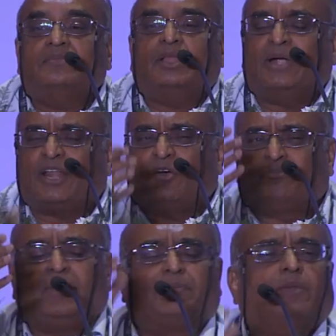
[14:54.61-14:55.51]
The better
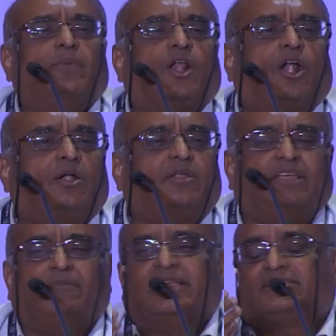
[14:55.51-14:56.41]
off people may not,
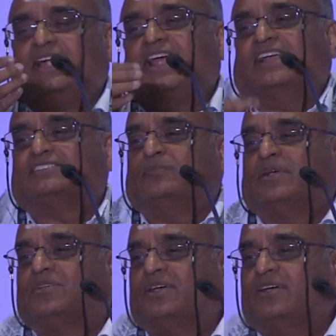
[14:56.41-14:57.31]
he may send an
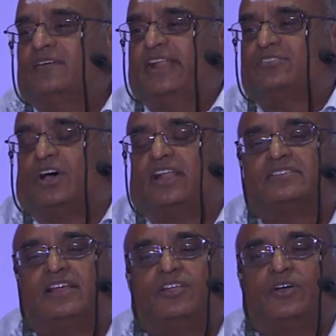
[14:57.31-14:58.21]
SMS. very sorry,
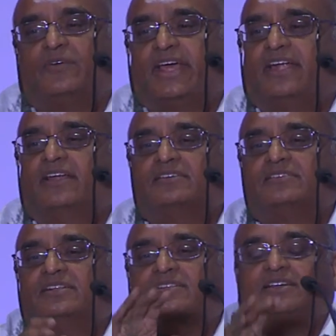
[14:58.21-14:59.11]
sir, you have died.
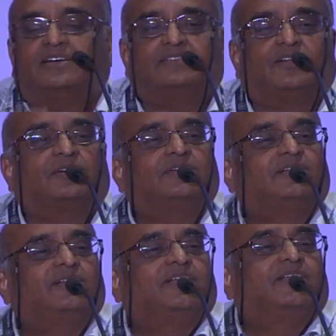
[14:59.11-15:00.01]
And no,
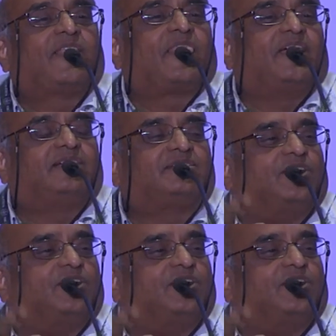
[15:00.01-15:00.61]
it's